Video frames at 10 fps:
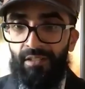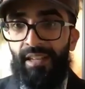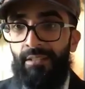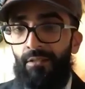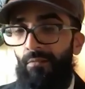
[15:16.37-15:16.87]

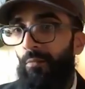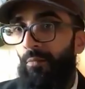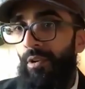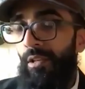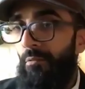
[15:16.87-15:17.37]
that's
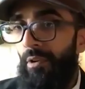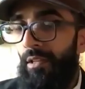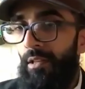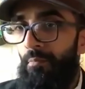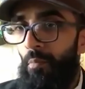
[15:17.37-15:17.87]
really,
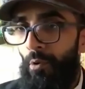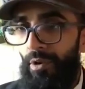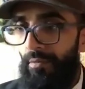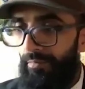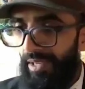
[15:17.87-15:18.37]
really important
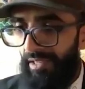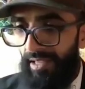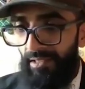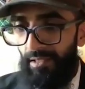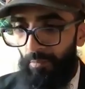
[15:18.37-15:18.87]
because
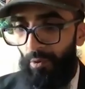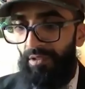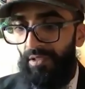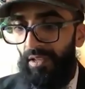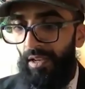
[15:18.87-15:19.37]
that
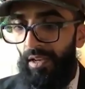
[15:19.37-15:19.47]
supports